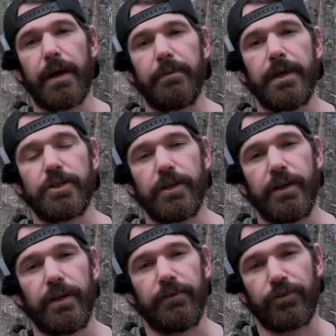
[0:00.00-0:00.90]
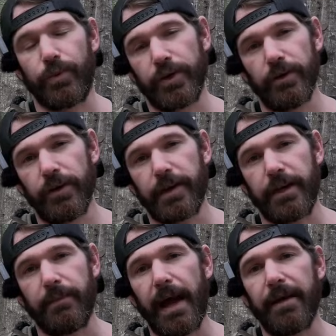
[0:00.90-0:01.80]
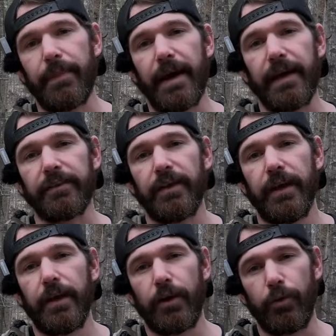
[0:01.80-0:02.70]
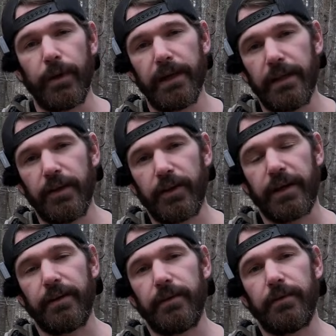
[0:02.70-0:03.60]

to make mention of is when you're looking at backpacks, really look at